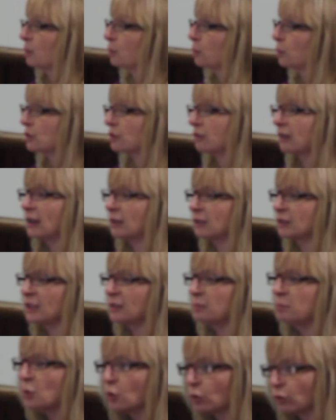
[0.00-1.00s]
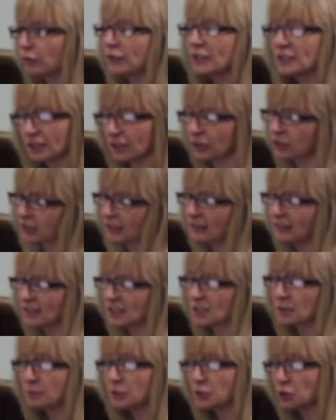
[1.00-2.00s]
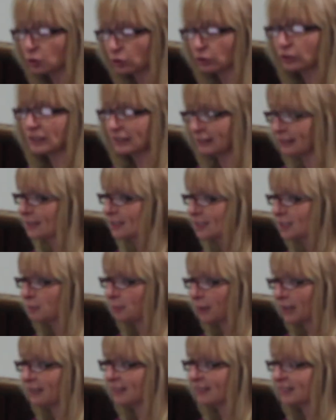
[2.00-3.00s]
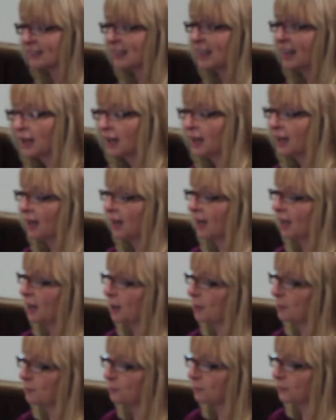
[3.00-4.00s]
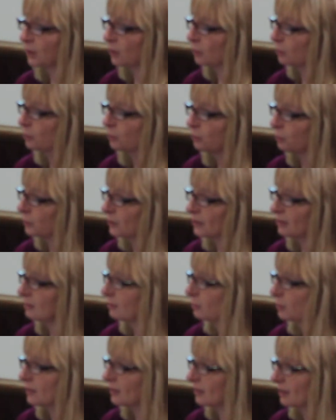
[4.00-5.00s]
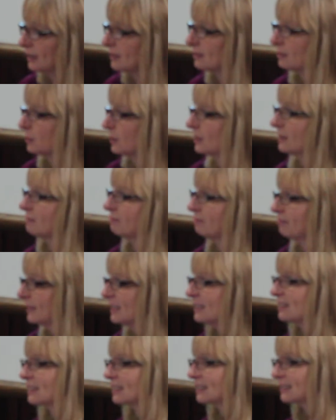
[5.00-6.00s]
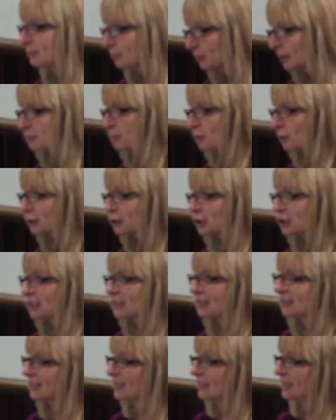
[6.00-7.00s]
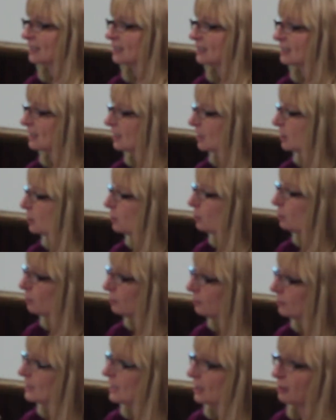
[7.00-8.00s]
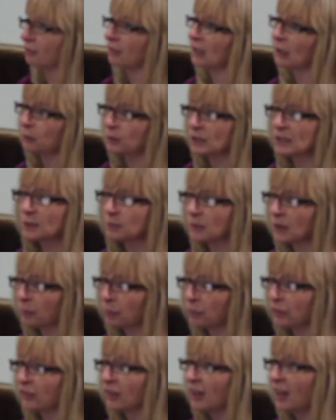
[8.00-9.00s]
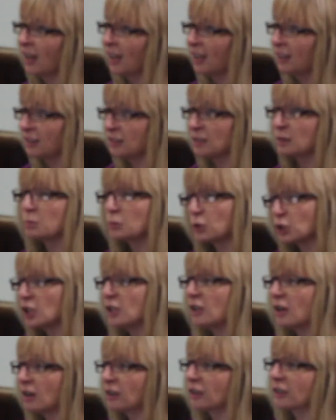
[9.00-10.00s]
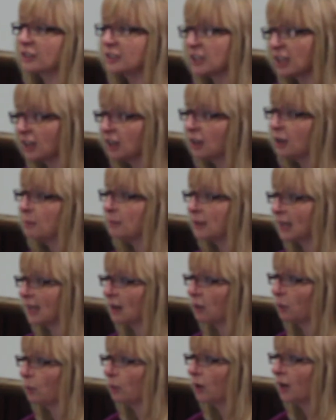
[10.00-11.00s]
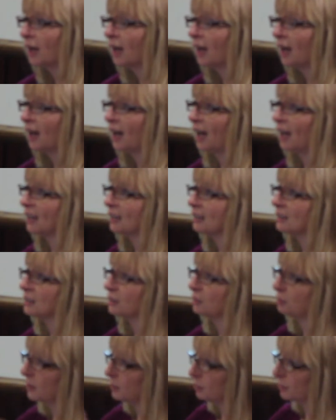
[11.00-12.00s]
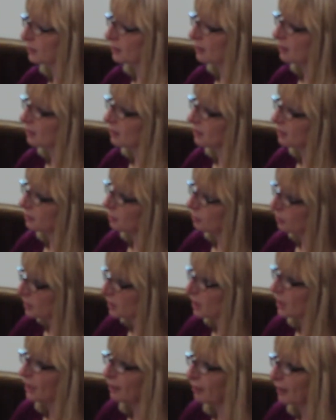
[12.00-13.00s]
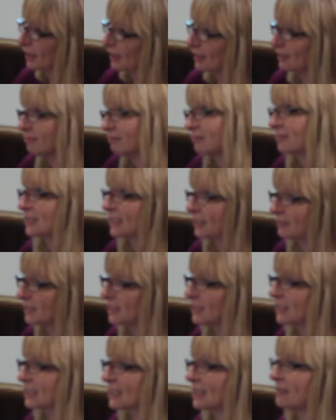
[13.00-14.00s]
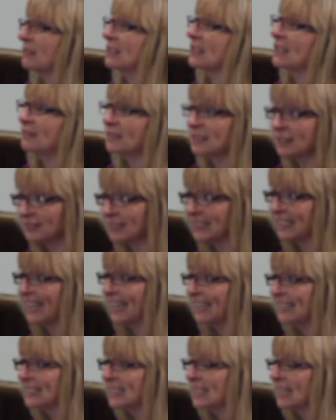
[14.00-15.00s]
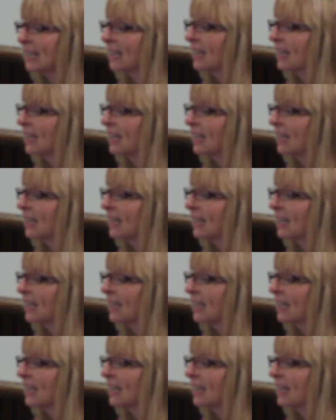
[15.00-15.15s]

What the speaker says: was around kind of more research that needs to be done in this space. With things like split mortgages and debt for equity swaps, there's a much longer term now, and if people are retiring at 76, 77, 78,